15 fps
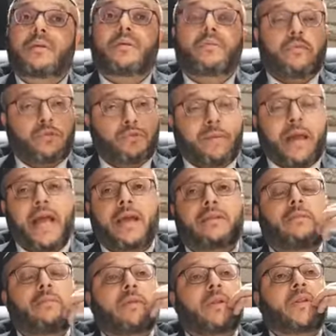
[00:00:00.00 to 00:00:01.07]
With respect.
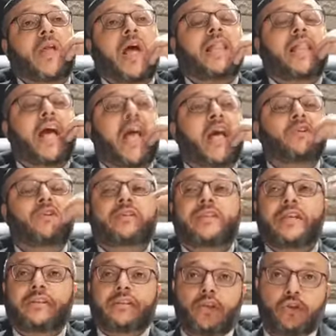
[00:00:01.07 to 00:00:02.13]
The halacha actually
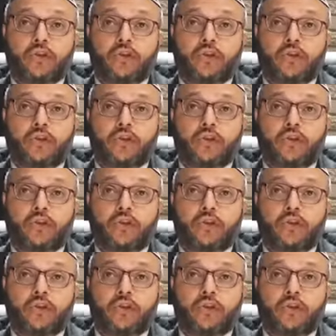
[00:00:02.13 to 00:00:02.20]
says you